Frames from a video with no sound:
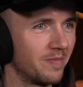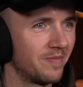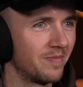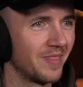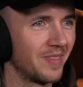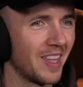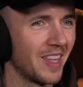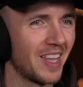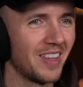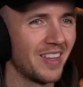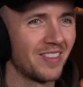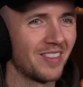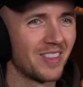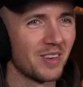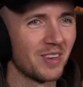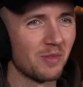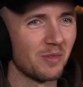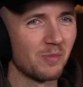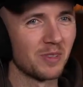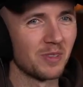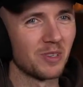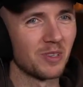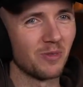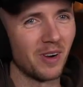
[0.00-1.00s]
If the
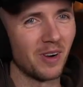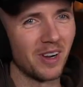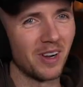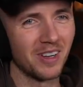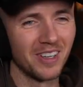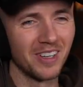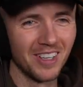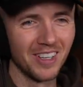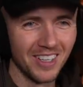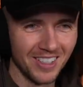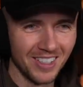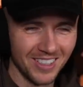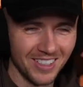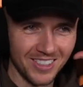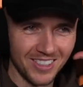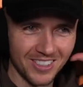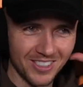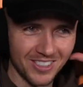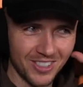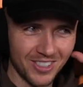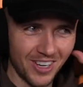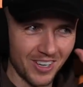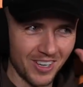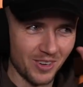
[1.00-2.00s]
numbers are right,
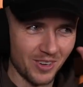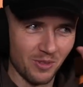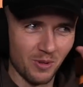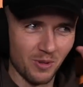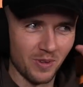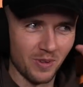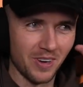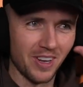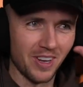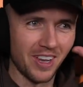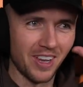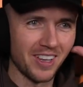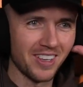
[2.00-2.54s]
try and do it one day.